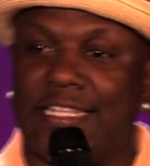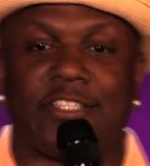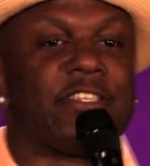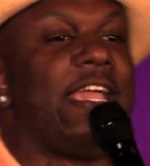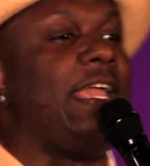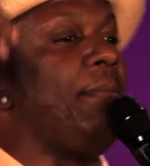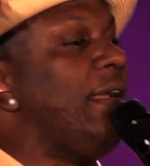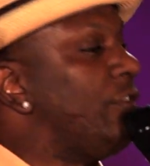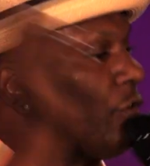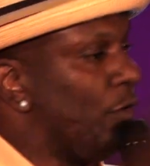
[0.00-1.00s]
the same
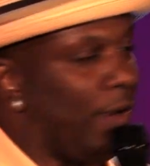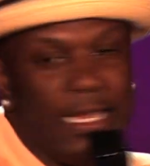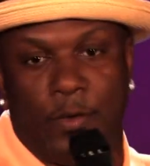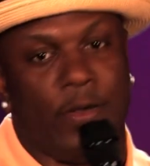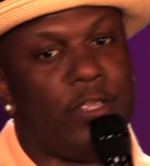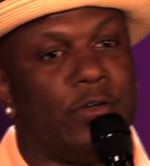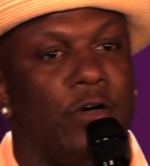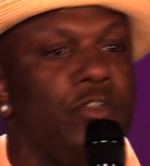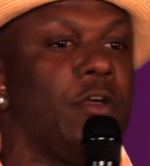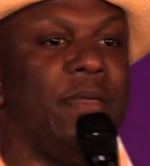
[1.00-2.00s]
intro anywhere you go.
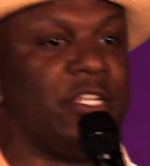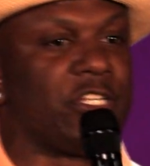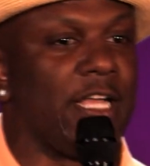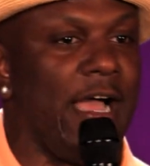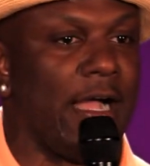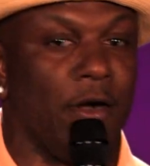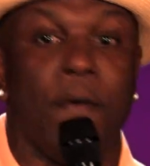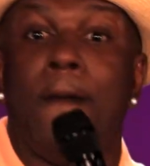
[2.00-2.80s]
You could be in Chicago.